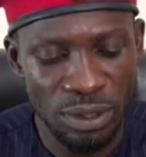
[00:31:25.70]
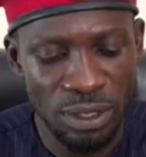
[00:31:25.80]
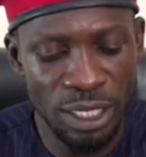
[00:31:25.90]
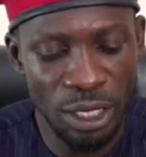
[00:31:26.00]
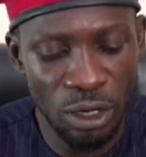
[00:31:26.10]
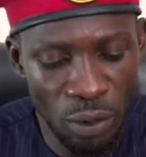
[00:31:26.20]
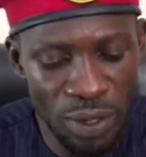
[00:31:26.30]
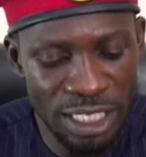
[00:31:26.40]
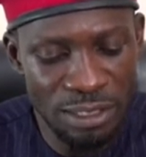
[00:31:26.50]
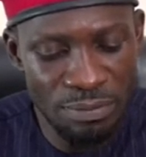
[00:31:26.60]
The
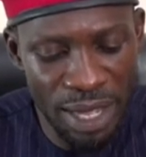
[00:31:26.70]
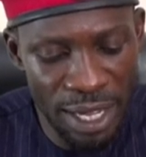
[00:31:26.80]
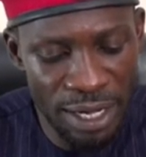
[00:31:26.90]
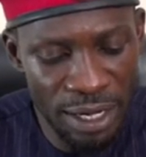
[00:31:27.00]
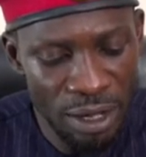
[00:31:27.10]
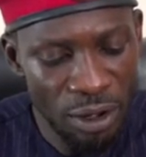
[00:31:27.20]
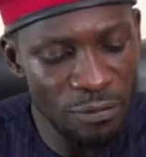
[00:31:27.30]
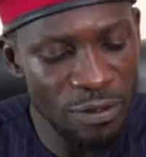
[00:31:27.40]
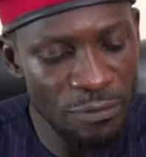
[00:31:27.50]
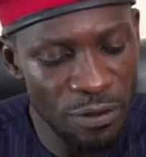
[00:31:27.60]
glorious men of
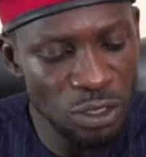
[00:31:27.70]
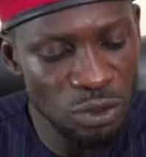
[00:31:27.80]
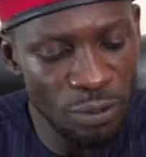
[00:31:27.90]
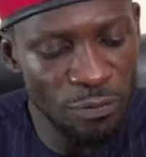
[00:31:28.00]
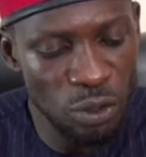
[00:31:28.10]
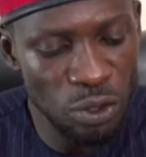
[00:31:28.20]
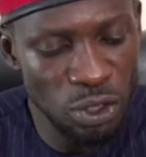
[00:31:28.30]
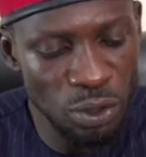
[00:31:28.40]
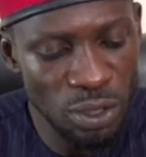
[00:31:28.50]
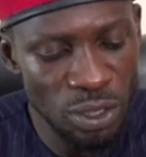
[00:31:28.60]
the French
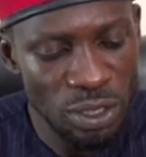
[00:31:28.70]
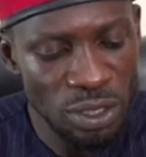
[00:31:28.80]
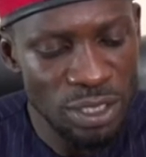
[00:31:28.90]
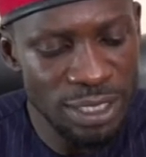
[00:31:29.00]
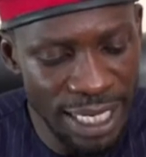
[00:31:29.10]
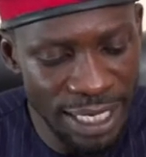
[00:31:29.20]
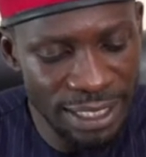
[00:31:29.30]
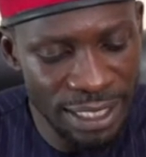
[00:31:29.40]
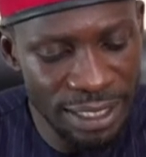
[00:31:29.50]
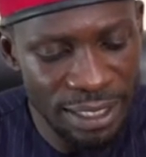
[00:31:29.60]
Revolution
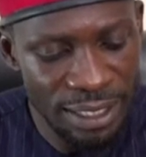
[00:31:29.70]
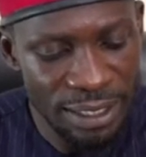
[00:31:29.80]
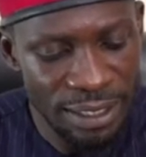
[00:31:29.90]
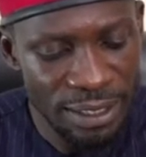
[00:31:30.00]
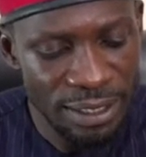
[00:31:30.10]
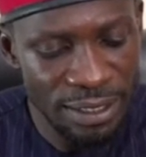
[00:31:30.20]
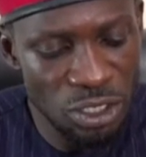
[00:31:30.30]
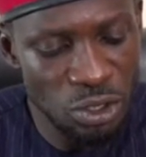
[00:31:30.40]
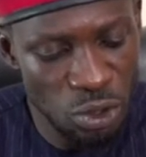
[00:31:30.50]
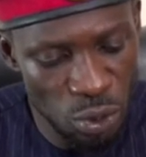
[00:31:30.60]
stated
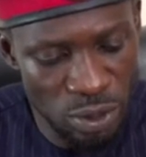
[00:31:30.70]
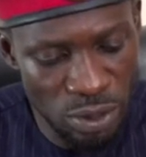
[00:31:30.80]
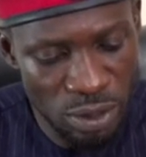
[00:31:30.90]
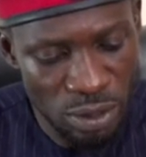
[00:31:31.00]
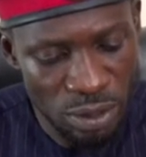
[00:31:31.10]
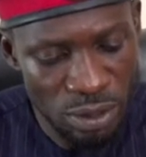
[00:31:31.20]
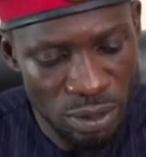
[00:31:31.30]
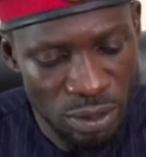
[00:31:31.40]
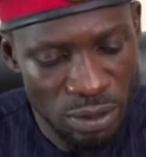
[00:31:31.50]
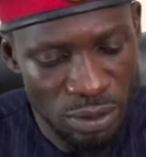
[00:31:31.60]
this truth
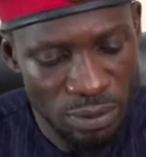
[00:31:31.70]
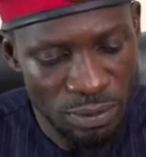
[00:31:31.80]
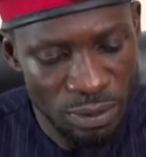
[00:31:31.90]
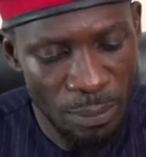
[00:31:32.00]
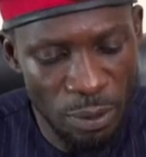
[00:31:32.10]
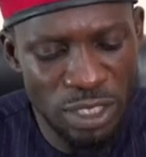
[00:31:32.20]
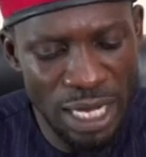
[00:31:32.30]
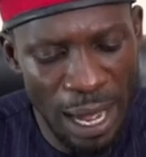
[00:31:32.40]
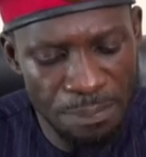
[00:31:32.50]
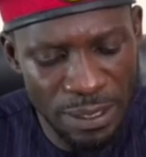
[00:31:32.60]
most
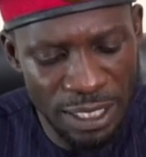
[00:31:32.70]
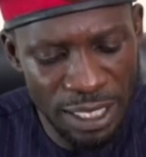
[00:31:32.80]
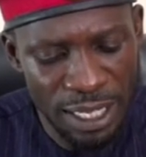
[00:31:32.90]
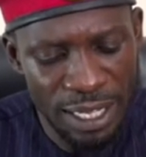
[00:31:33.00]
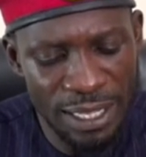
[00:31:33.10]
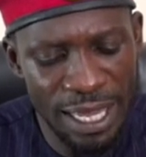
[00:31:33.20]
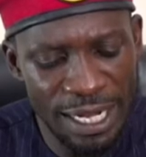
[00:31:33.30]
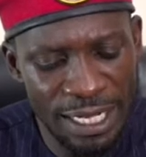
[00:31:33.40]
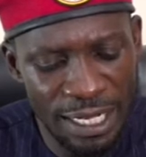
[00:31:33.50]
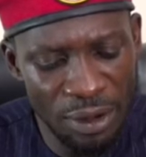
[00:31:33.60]
aptly in their
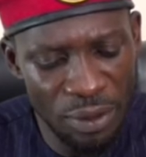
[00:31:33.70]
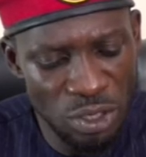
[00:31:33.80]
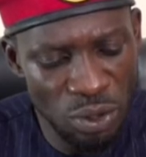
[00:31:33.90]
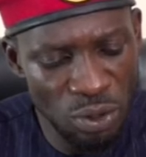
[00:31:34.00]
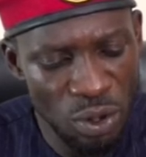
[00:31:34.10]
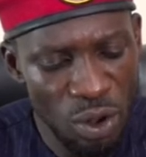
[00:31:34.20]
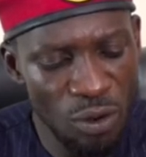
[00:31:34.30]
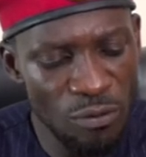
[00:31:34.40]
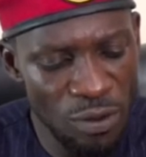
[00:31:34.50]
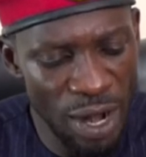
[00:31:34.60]
Declaration
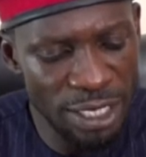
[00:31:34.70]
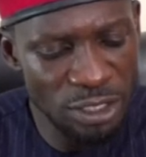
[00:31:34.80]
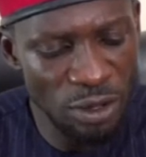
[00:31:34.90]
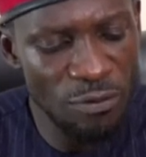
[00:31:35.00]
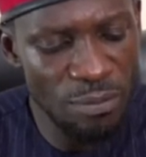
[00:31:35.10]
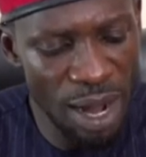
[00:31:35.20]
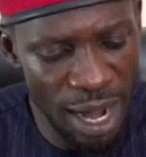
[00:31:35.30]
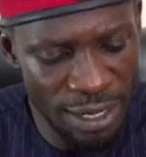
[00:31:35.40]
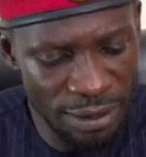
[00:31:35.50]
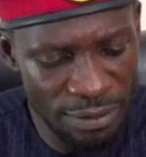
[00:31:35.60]
of Rights of Man